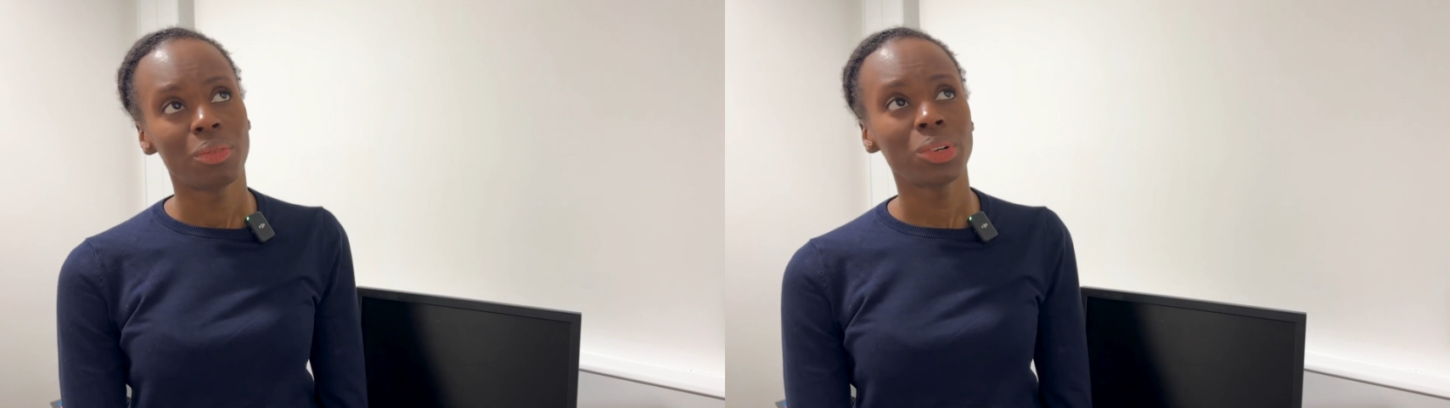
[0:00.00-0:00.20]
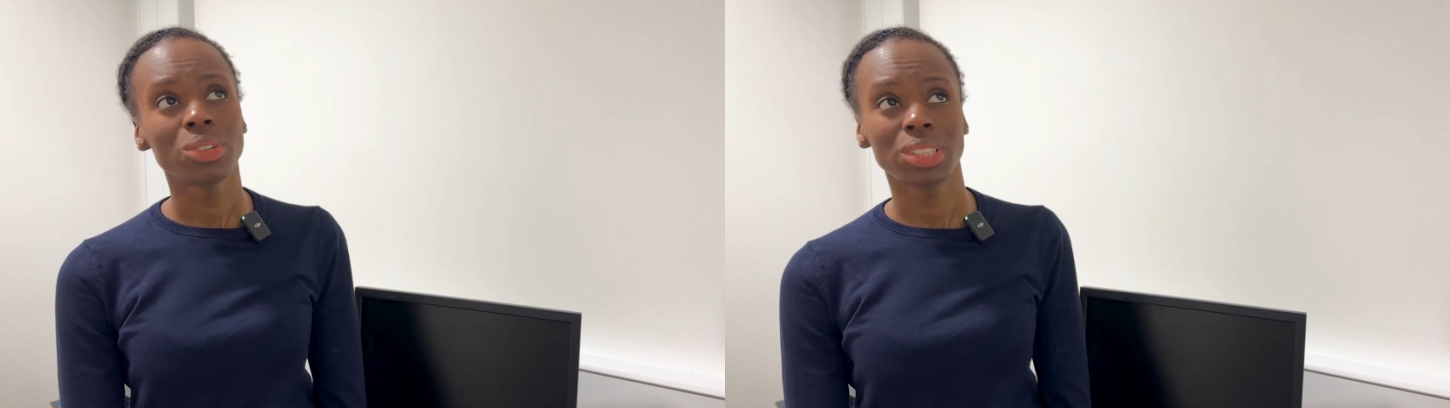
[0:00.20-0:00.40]

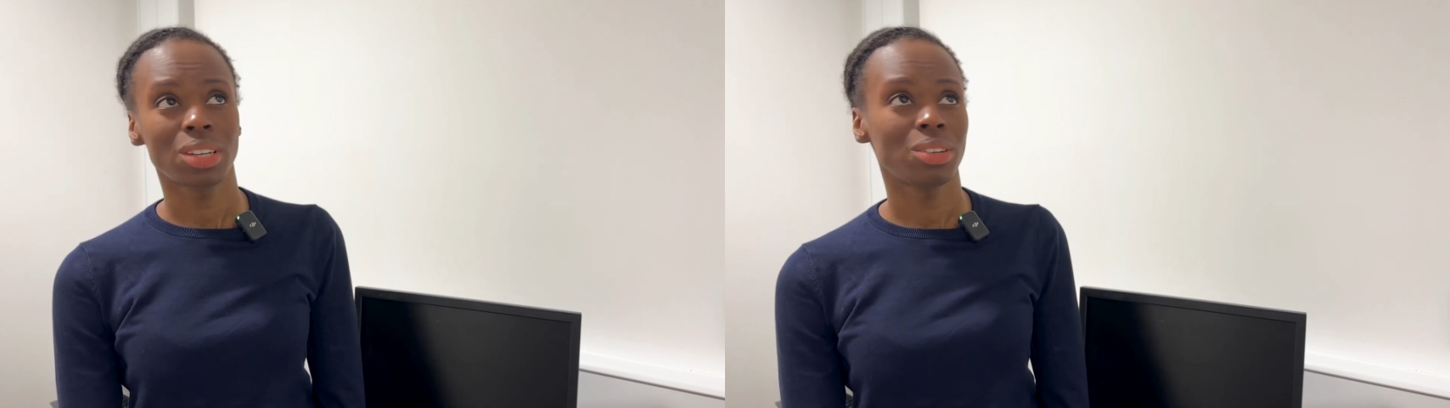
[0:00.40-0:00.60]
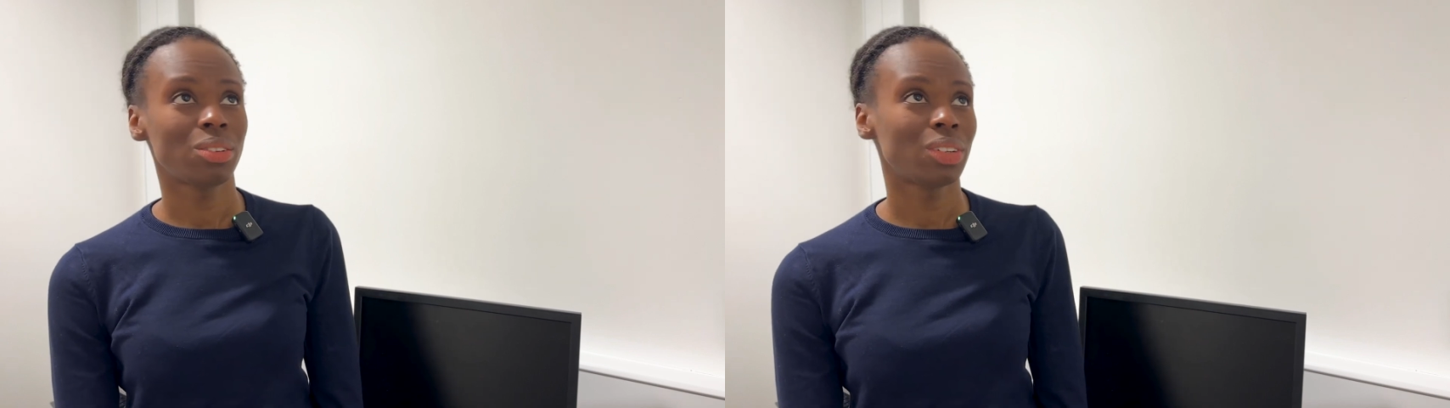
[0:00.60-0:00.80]
but
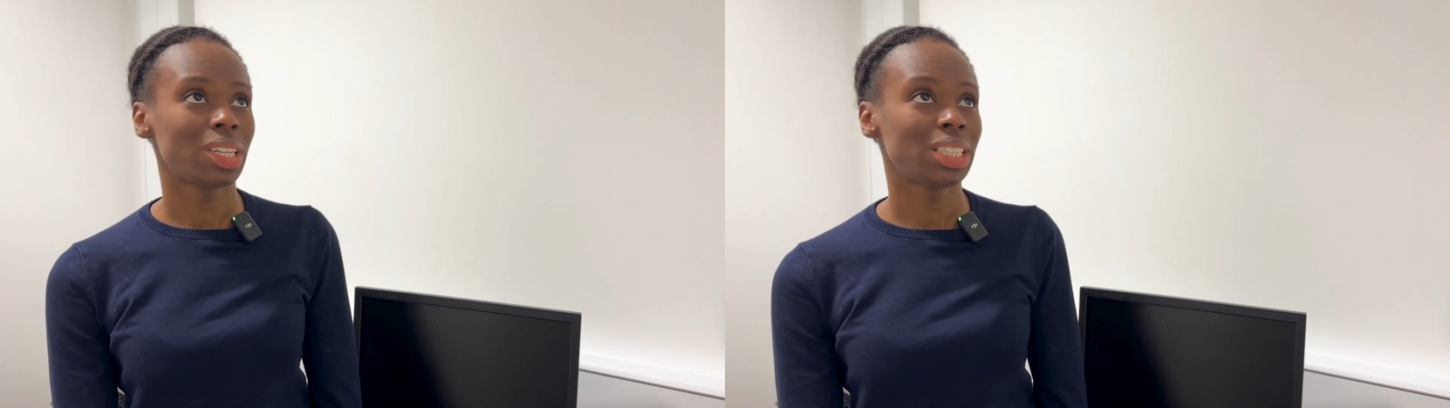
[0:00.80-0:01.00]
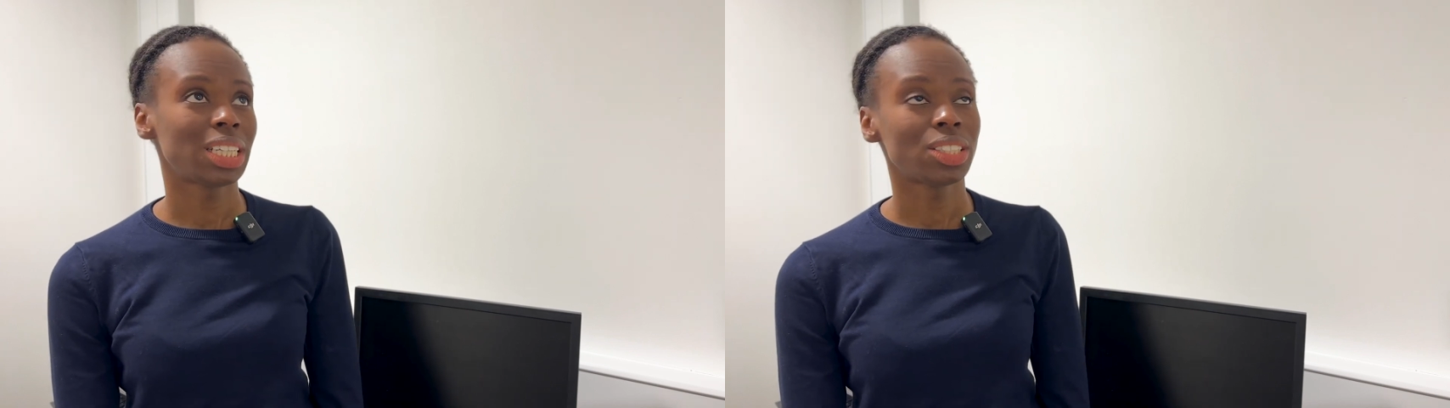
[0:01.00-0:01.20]

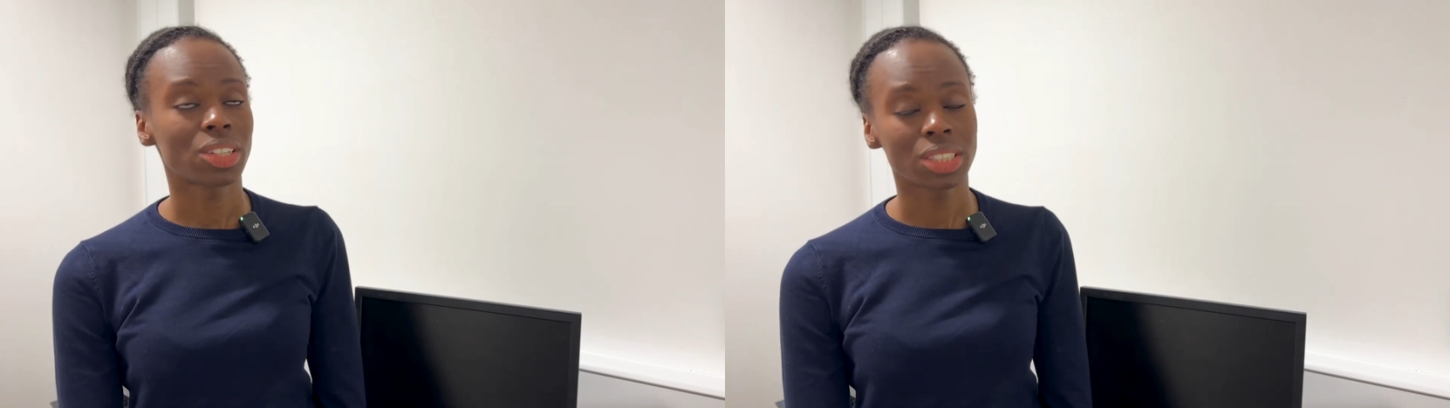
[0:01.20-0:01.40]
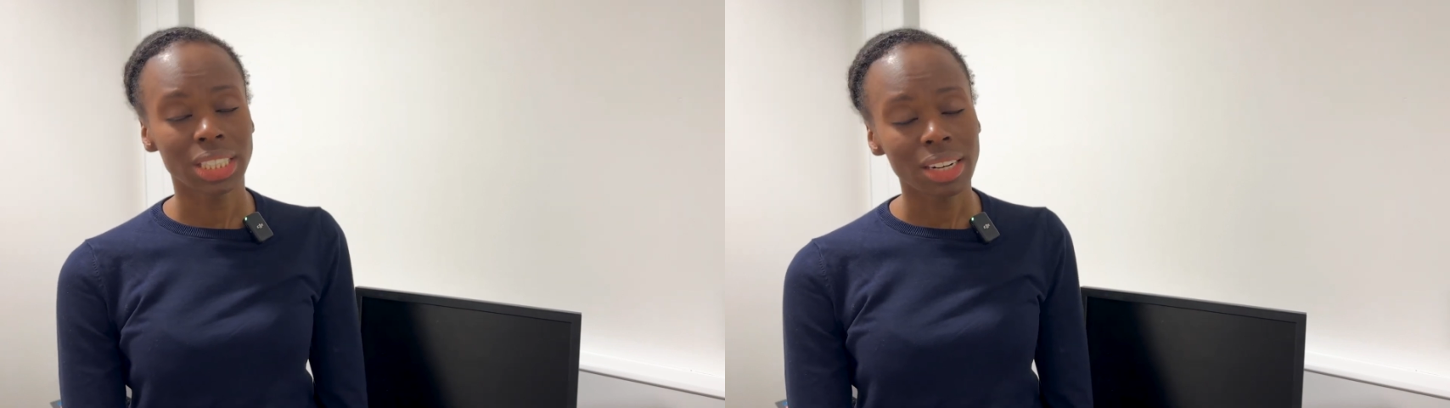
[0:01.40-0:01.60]
also
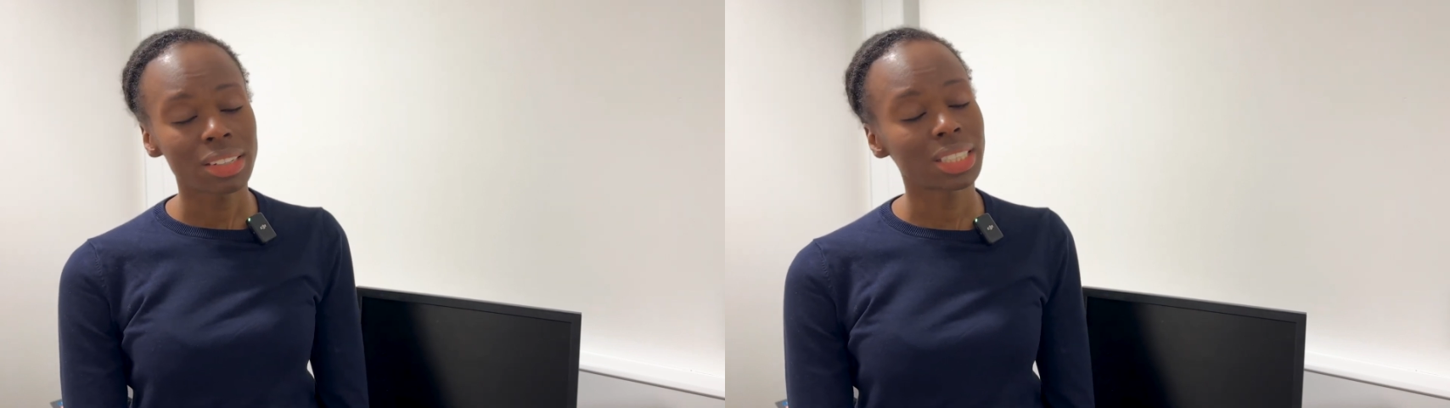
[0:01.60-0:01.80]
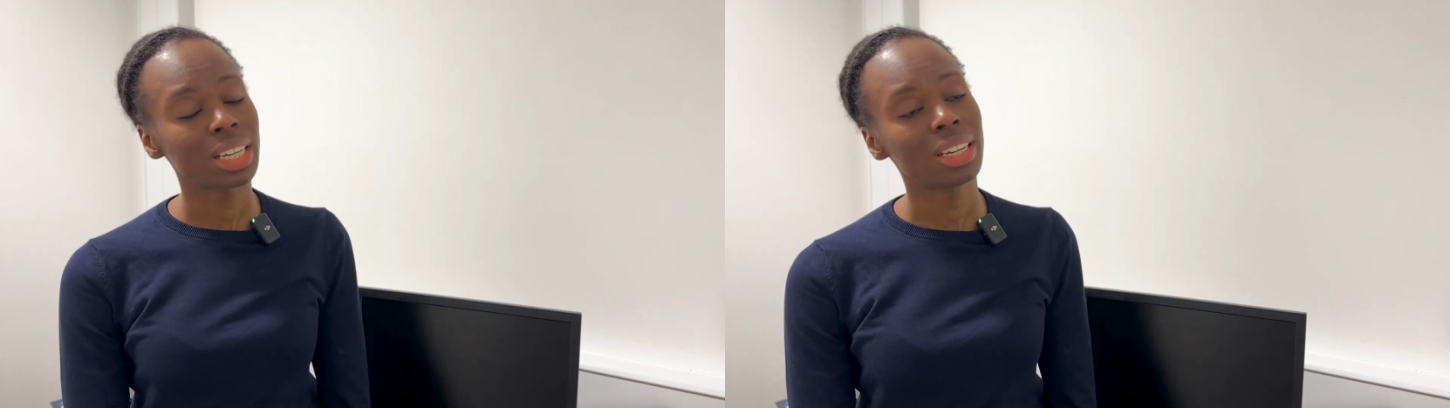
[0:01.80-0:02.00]
since
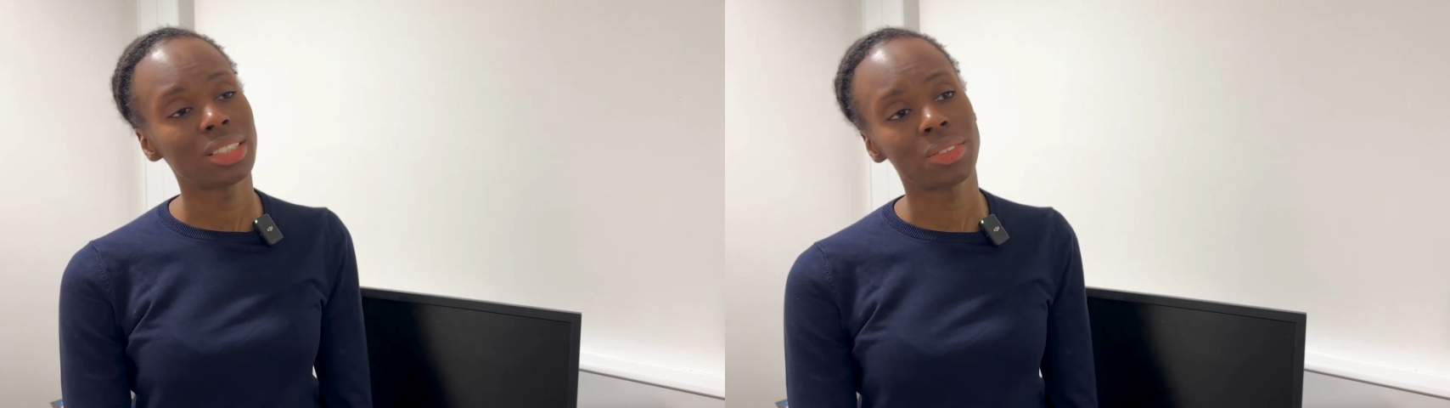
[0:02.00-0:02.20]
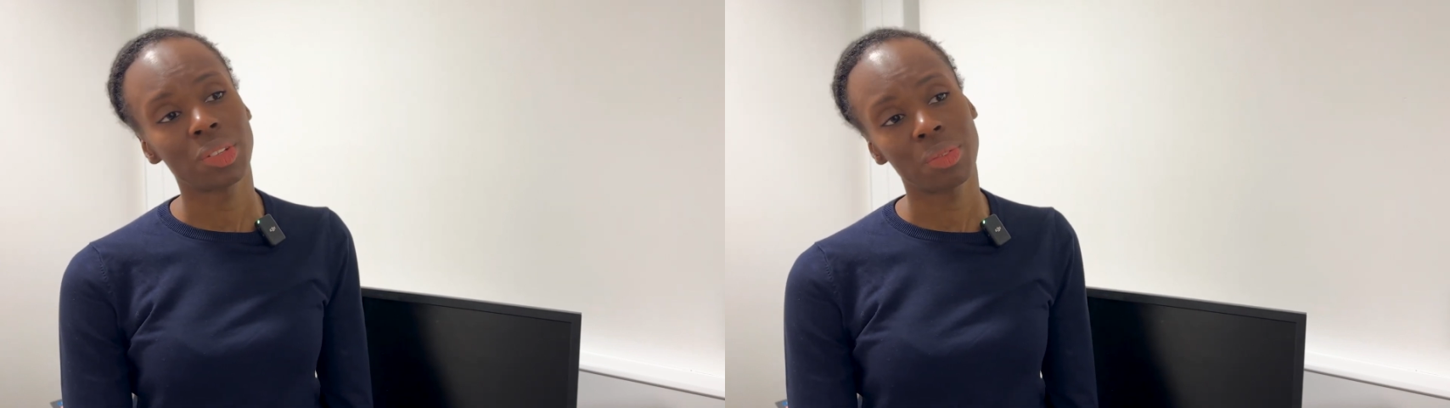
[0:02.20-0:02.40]
austerity
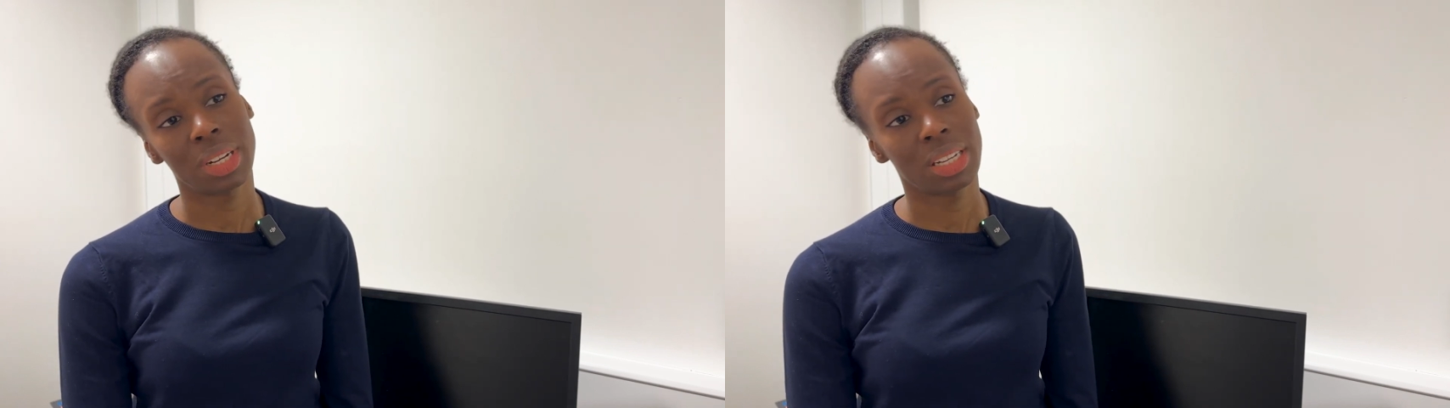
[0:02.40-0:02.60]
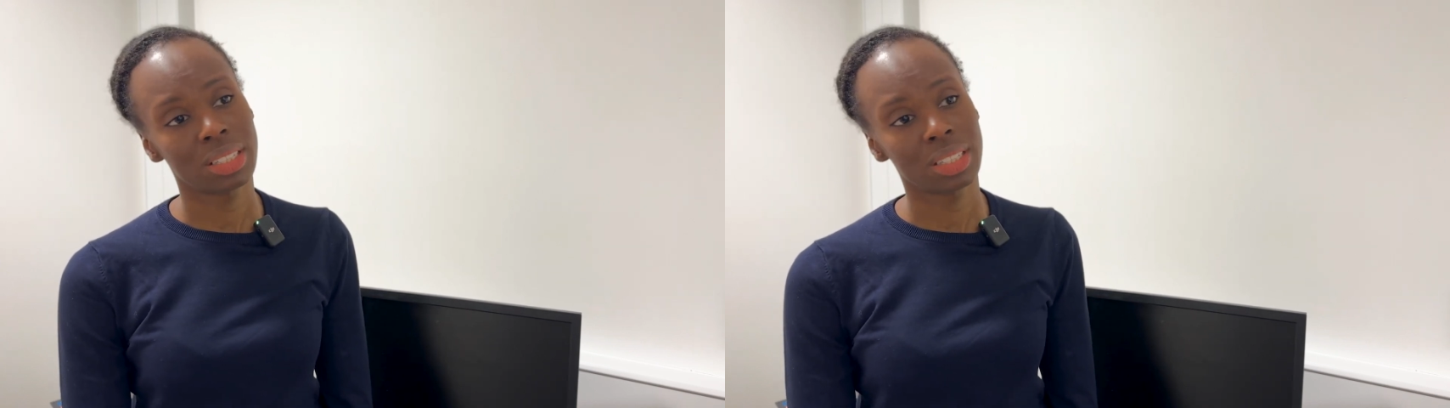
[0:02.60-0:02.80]
and some of the
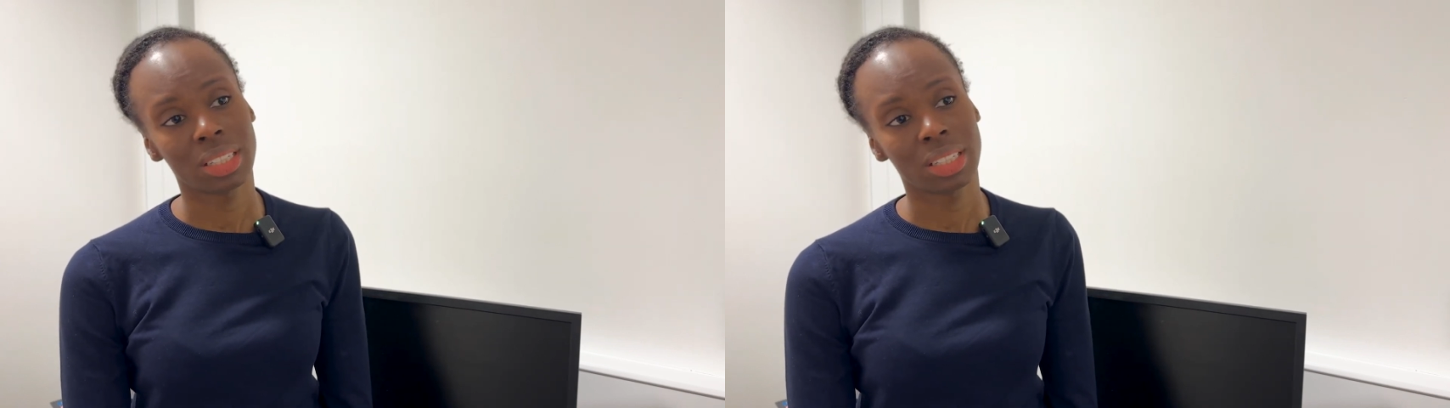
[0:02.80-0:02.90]
work